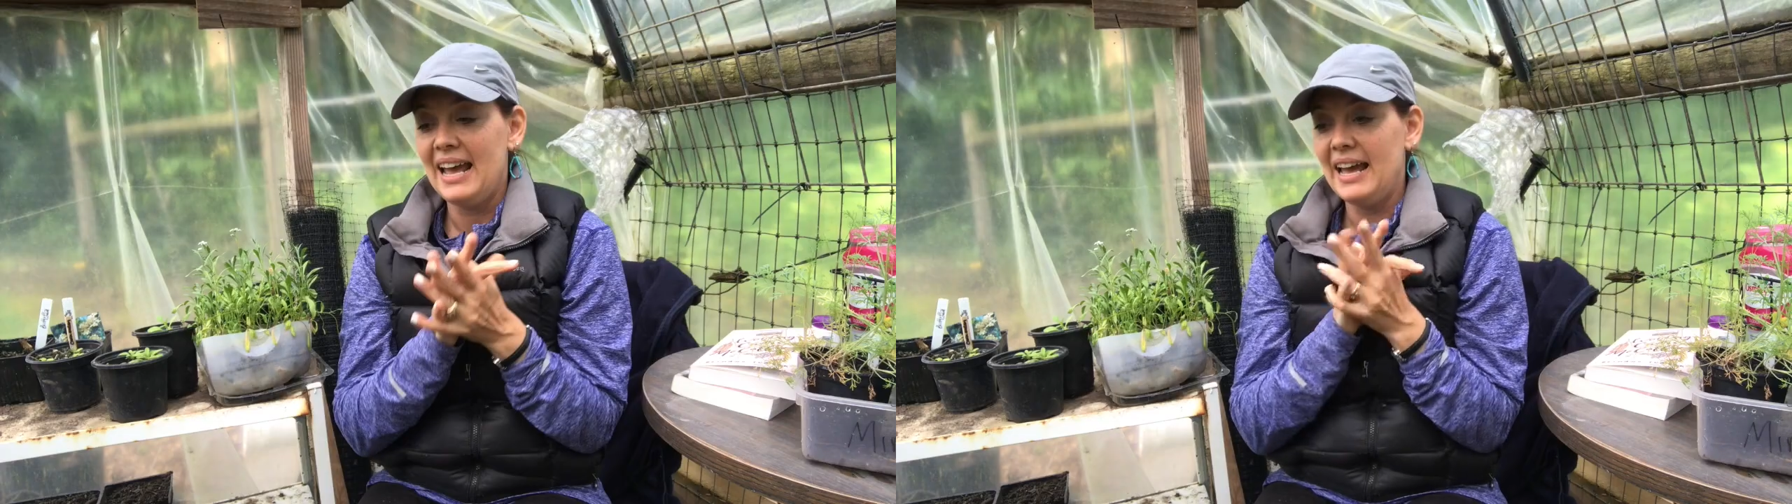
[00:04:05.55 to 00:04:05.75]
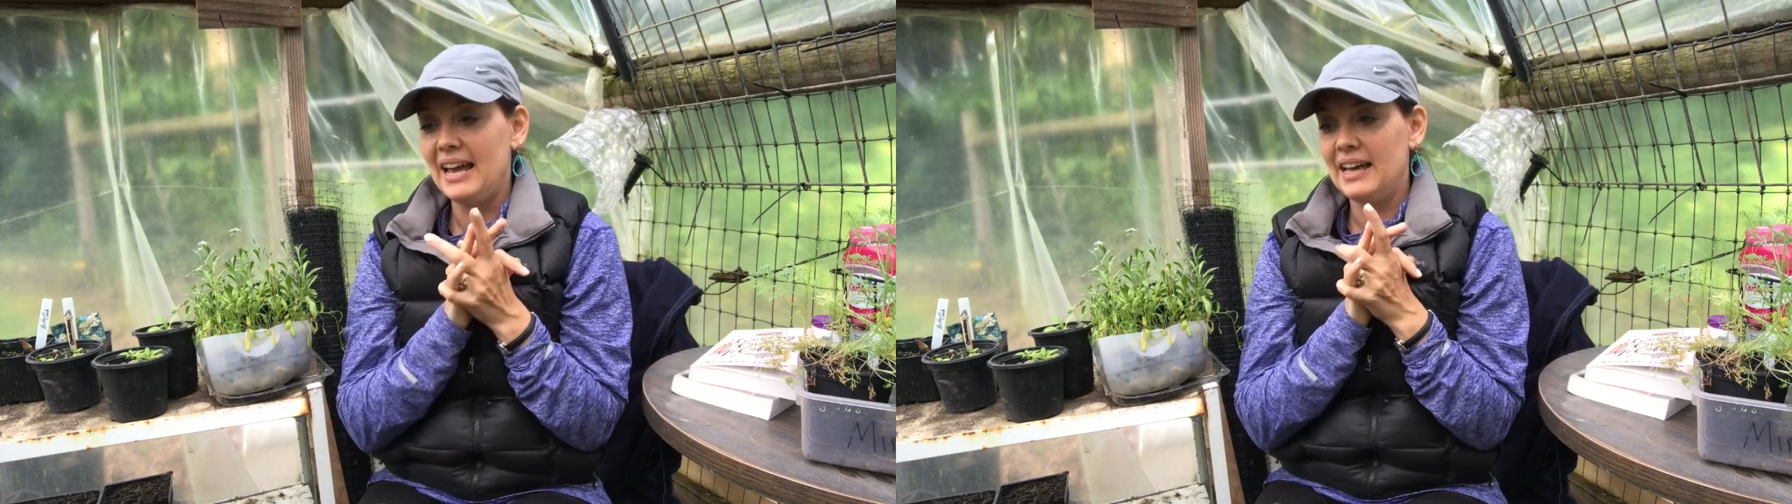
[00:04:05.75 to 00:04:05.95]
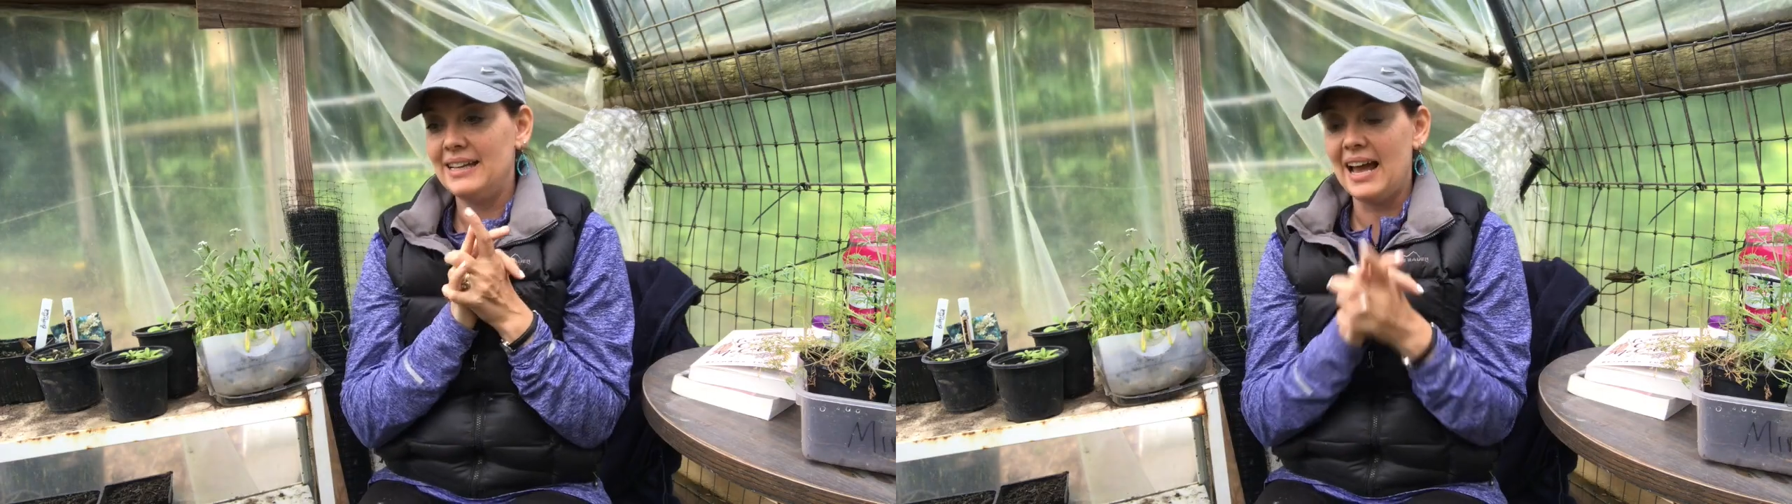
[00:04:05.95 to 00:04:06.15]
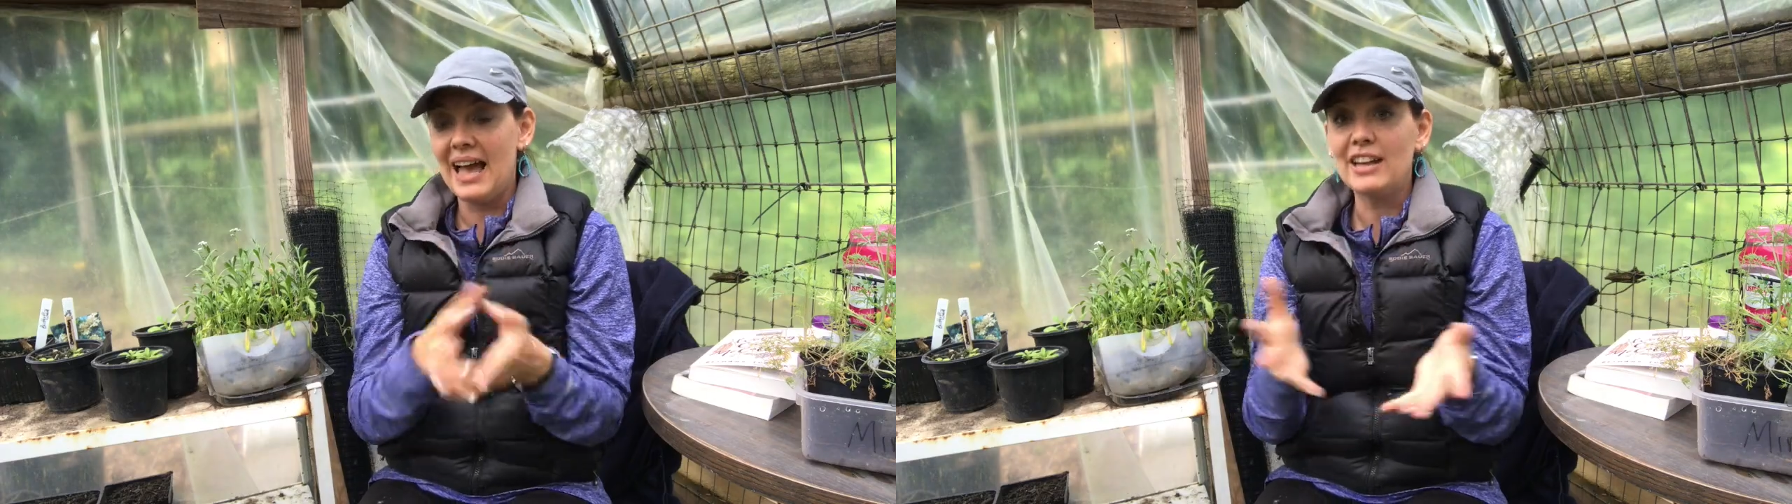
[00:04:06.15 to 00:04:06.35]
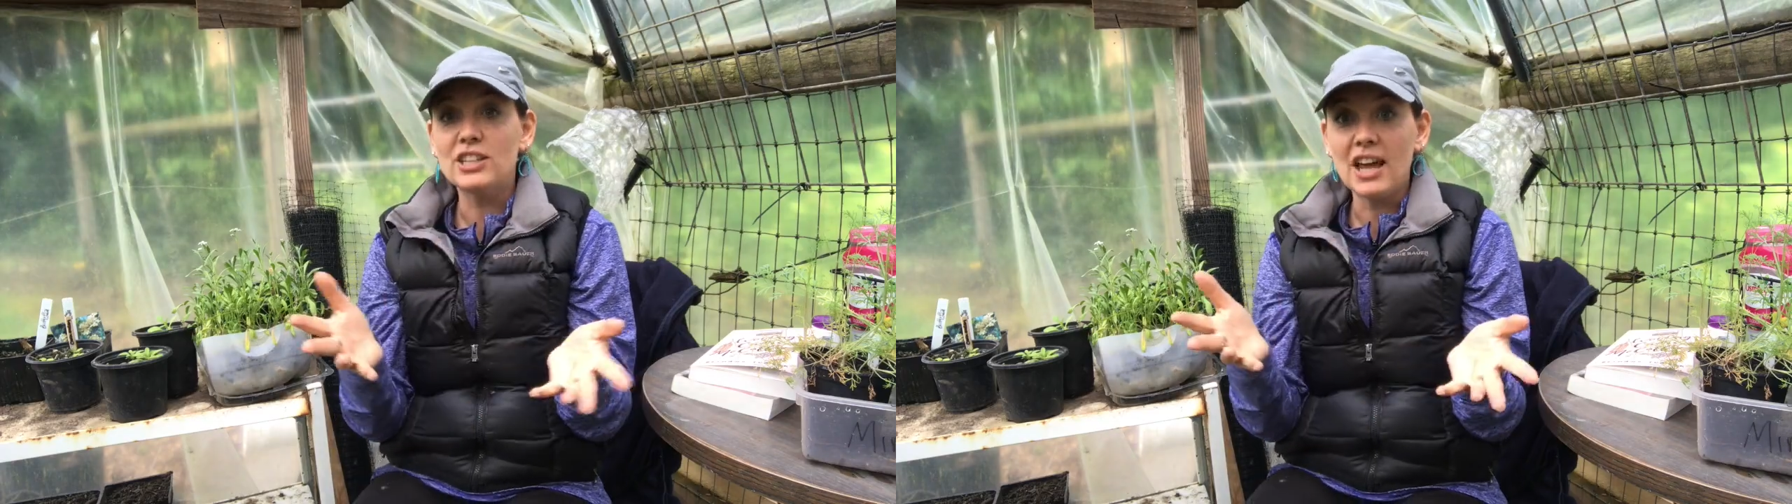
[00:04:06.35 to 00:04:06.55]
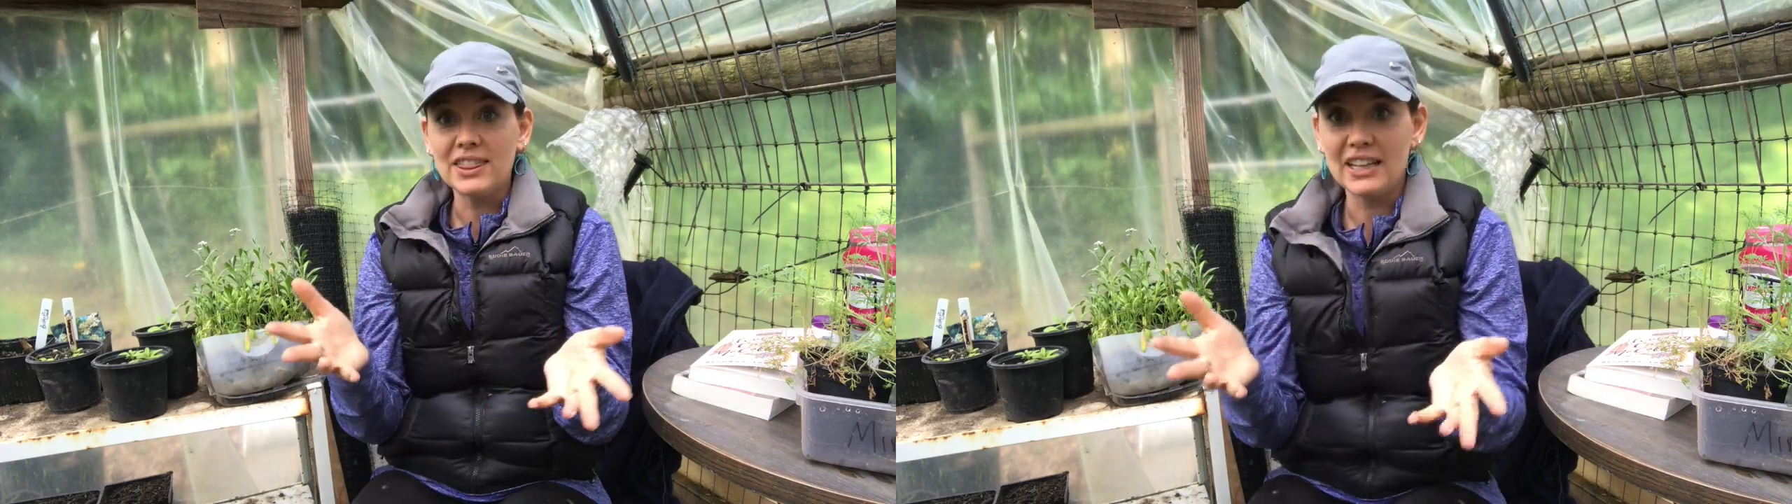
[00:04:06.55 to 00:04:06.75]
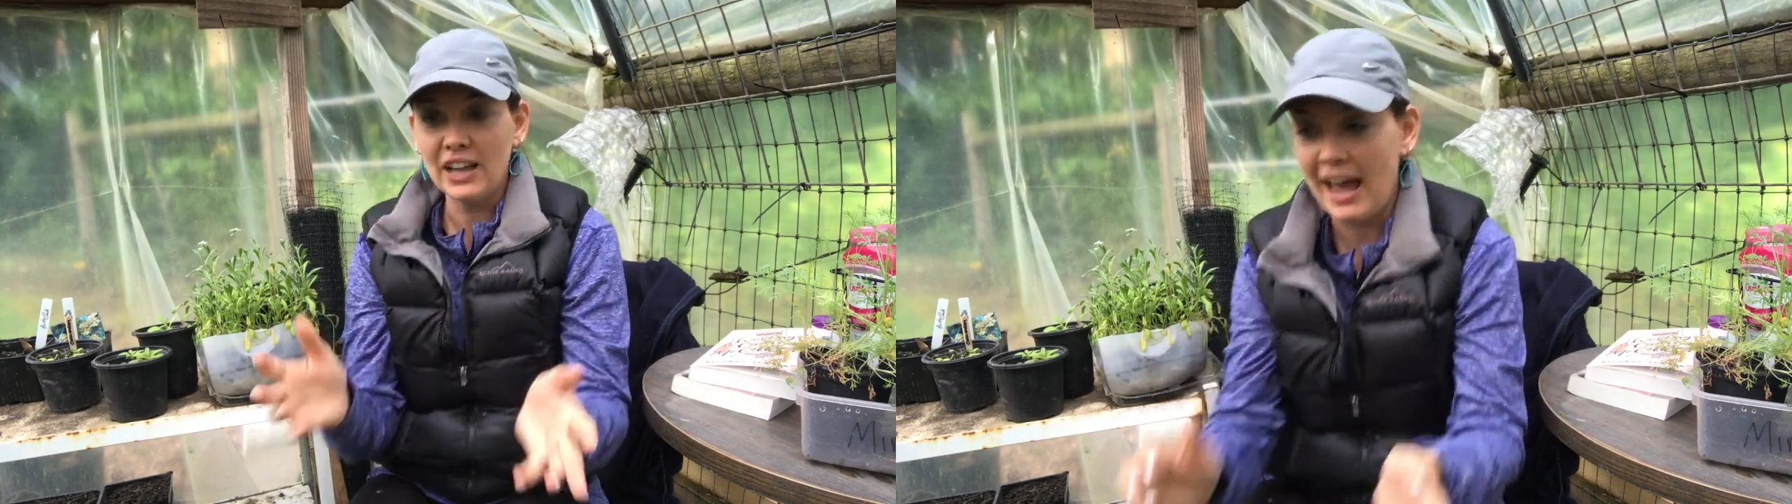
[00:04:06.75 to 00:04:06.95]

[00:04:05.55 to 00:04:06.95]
and I had nothing